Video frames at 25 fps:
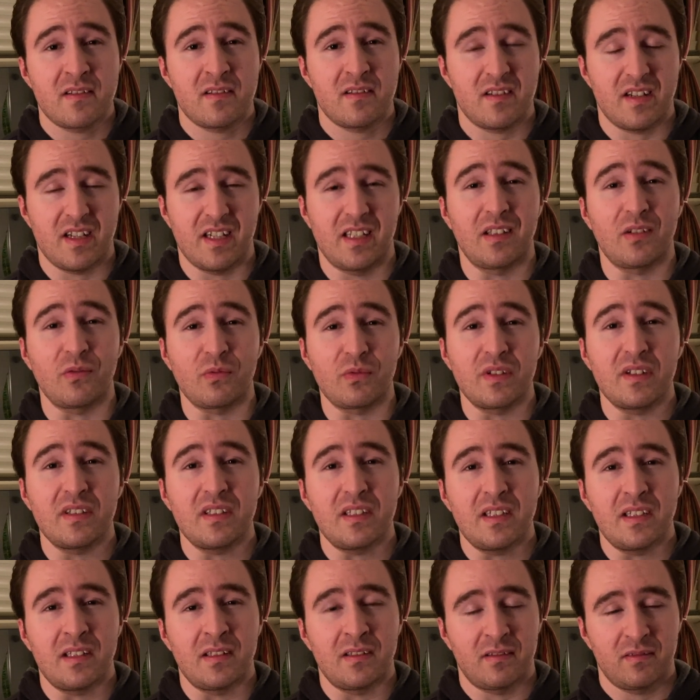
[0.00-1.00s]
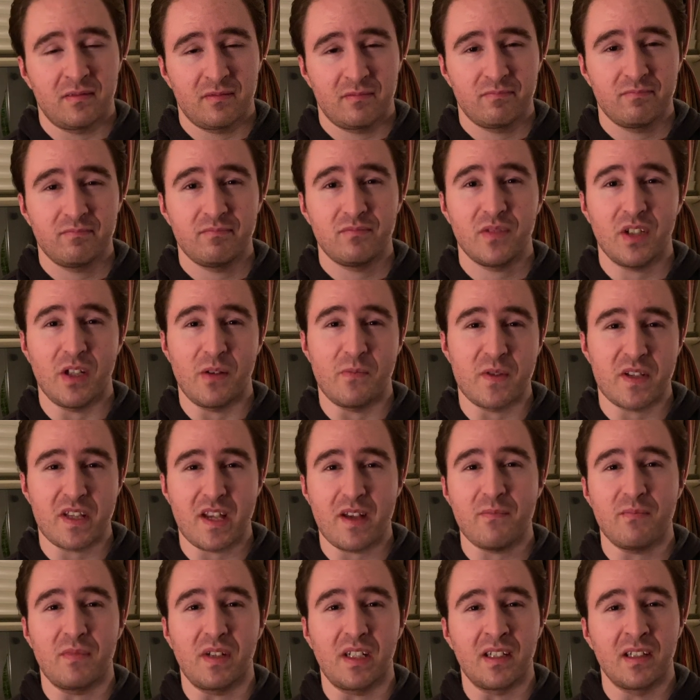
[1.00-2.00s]
and that really upset
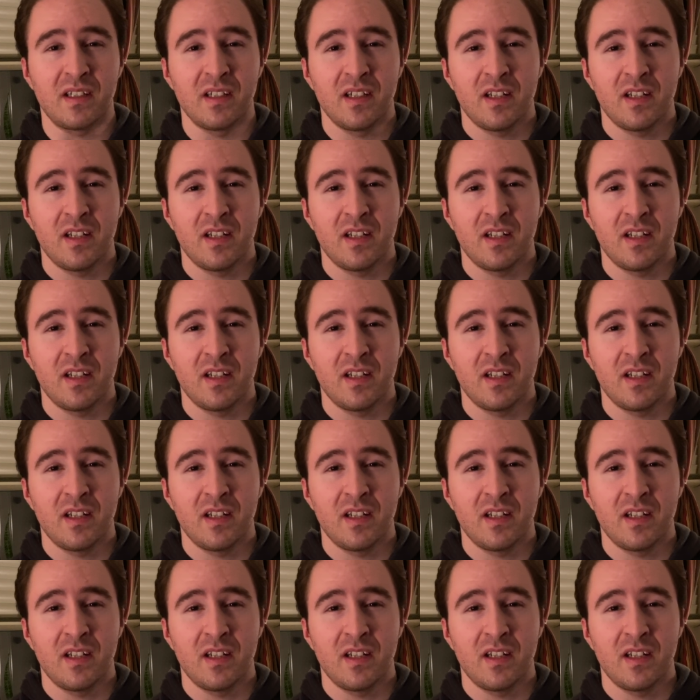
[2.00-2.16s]
me,